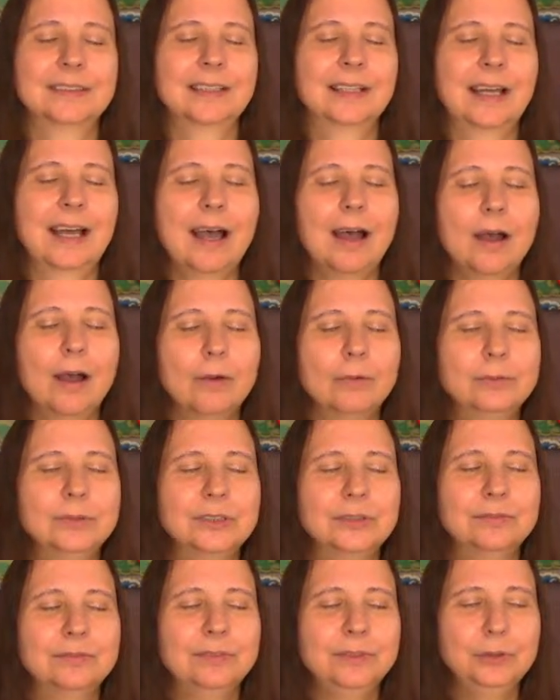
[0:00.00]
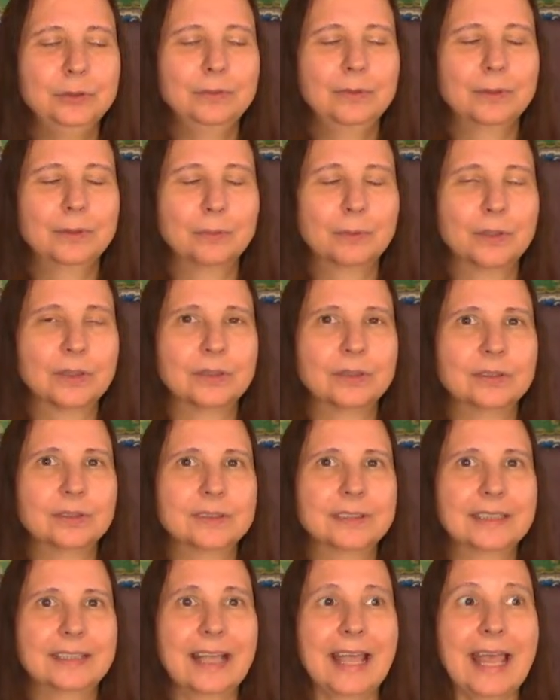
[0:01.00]
how to view the world
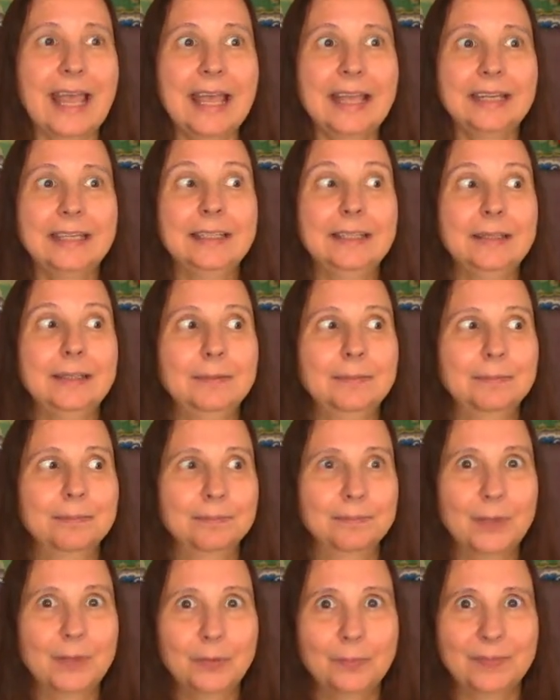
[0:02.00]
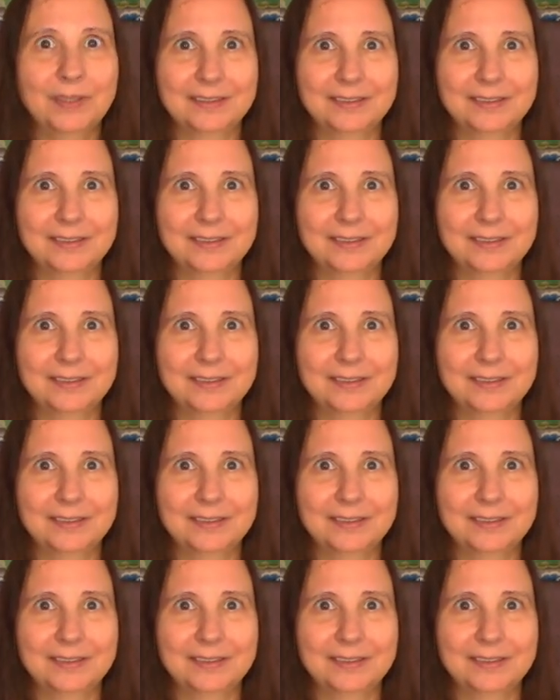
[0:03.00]
at any moment.